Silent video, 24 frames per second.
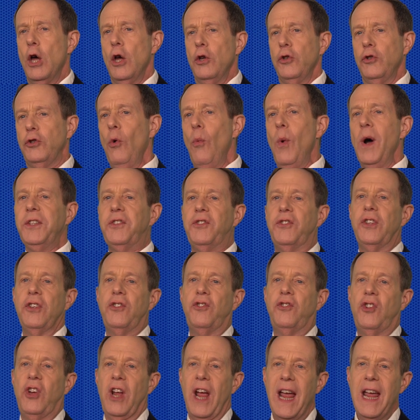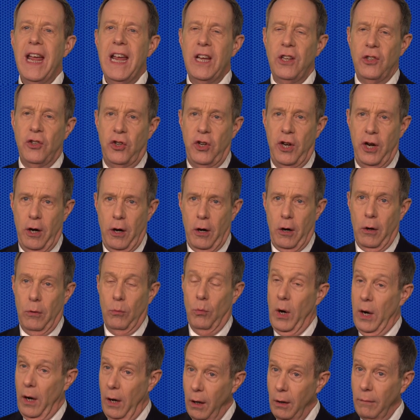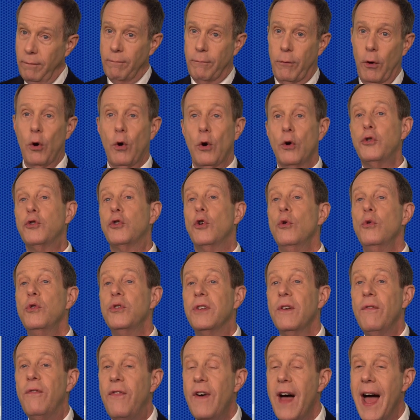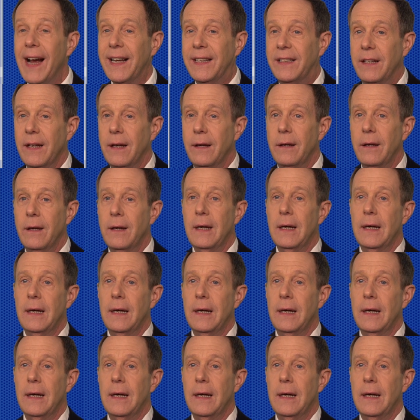So what's the change here? Well, first, who's affected?